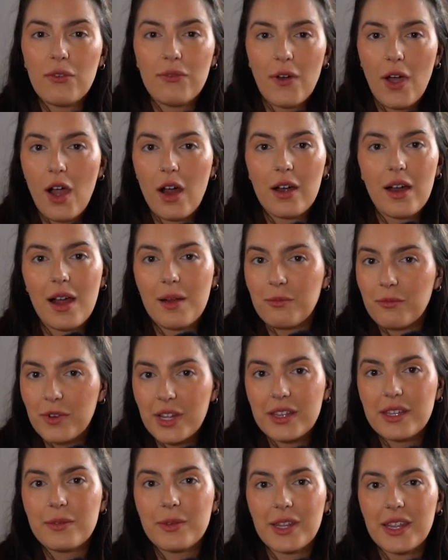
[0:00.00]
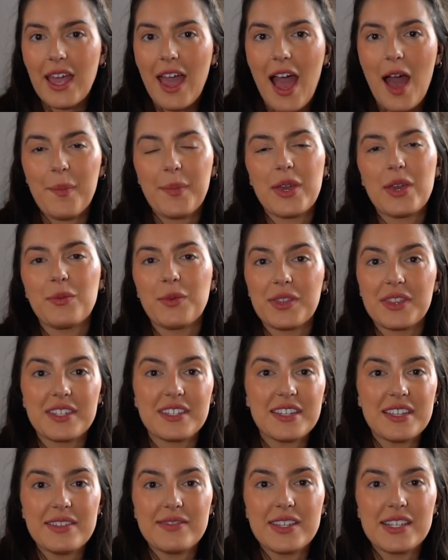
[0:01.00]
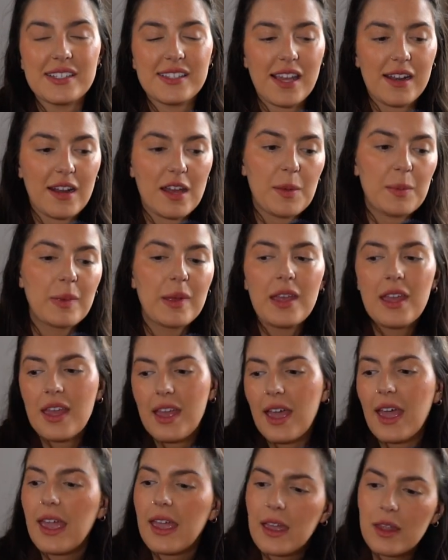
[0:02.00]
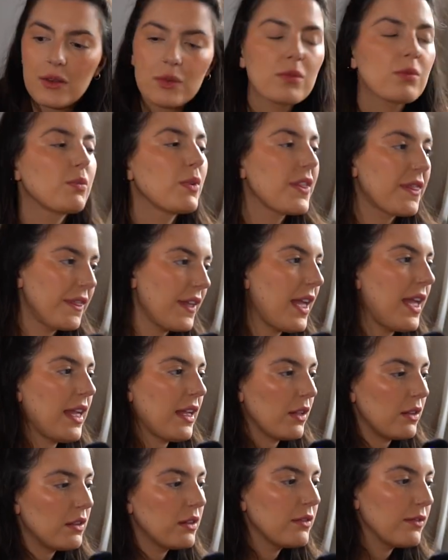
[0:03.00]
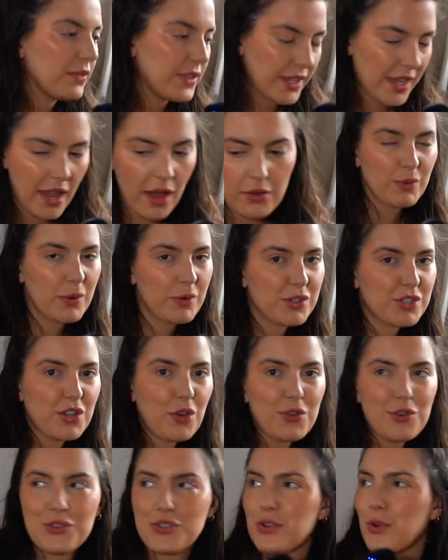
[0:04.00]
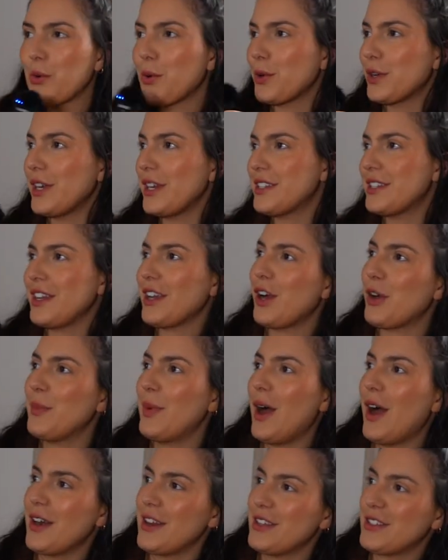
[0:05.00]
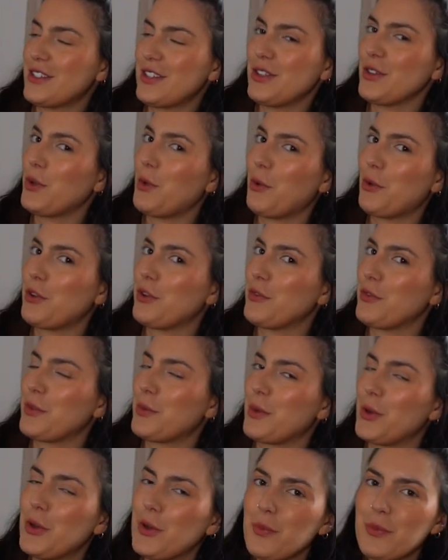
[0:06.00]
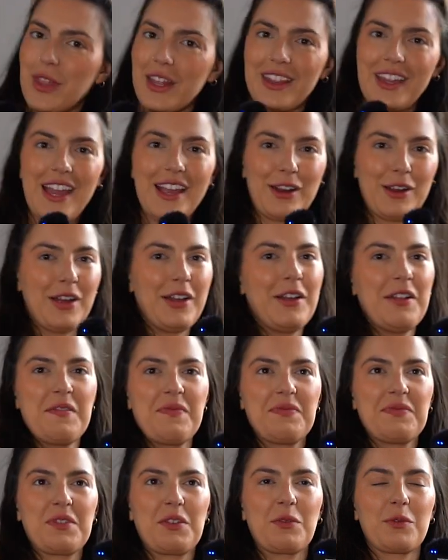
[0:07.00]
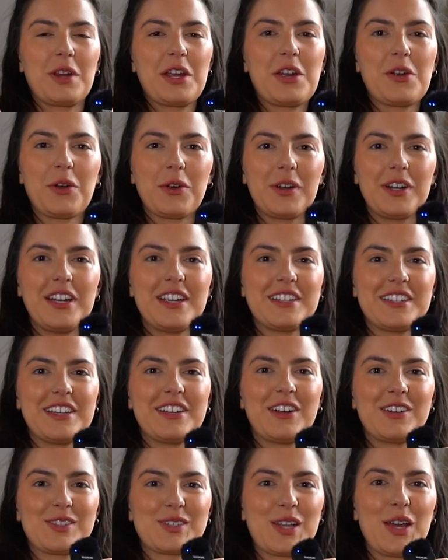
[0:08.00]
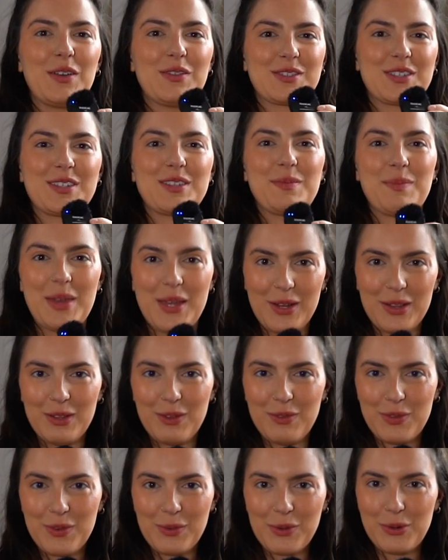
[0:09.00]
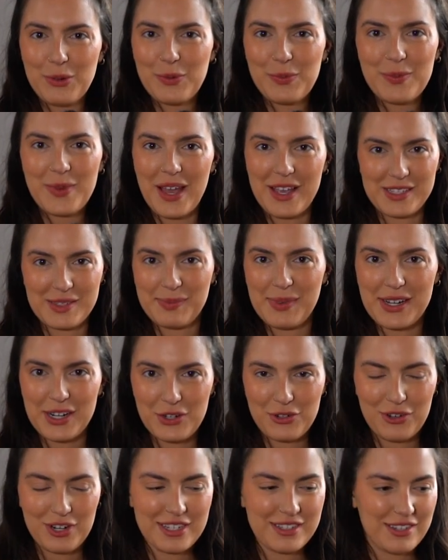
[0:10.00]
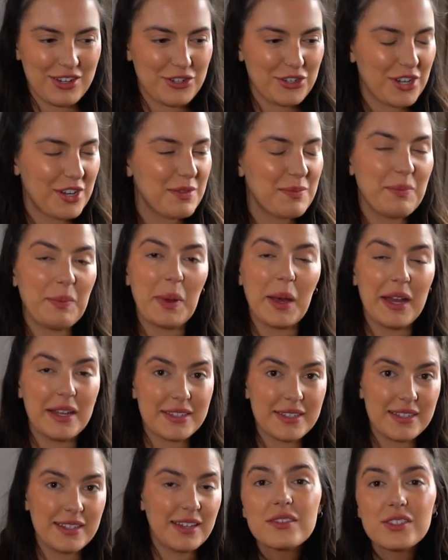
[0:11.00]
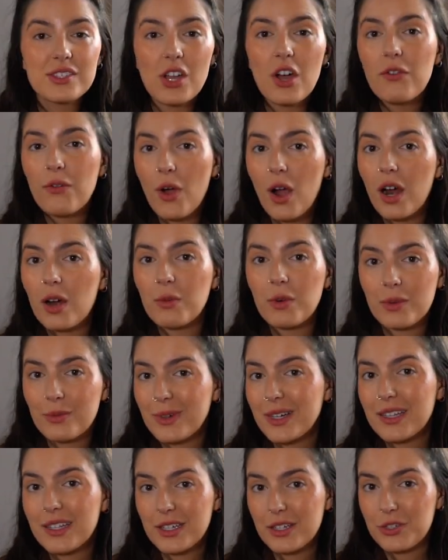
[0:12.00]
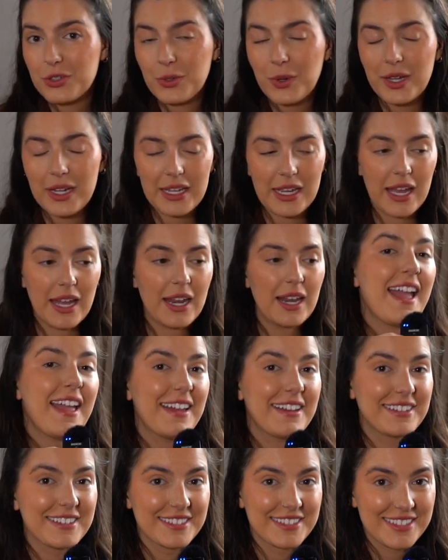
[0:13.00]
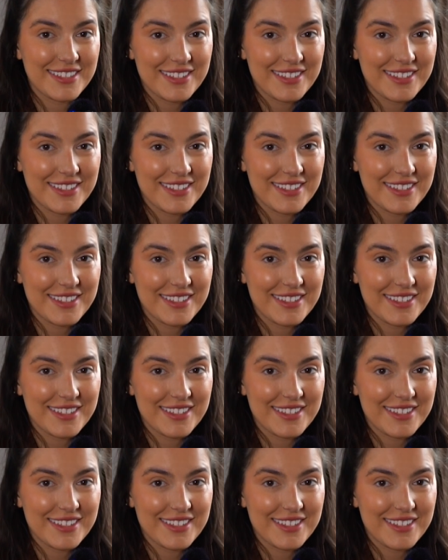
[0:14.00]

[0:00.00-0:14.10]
far I'm really, really happy with the TV setup and with the angle of the couch. We were so used to orienting our bodies to the corner of the room that like reorienting ourselves to the middle of the room has been a transition, but so far we're really enjoying it. And